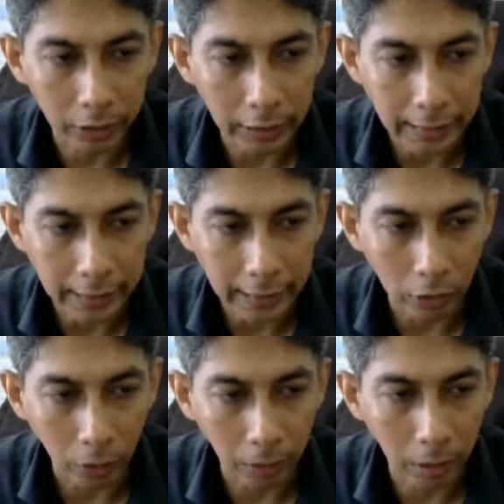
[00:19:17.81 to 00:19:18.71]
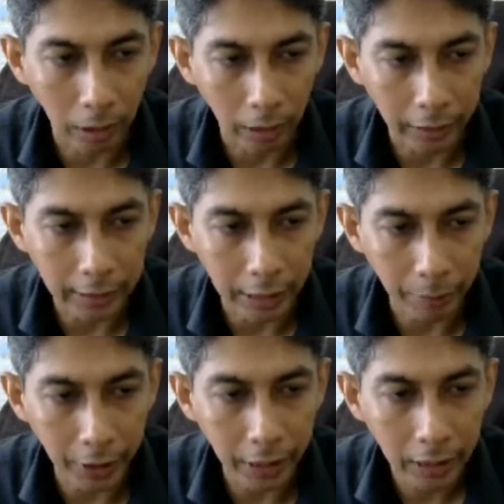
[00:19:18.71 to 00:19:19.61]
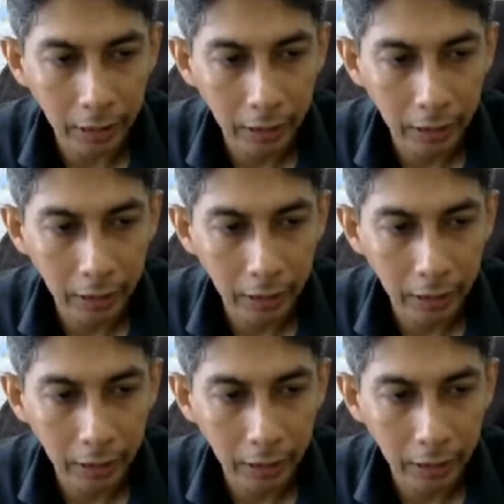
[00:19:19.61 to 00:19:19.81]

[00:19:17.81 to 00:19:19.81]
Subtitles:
dcb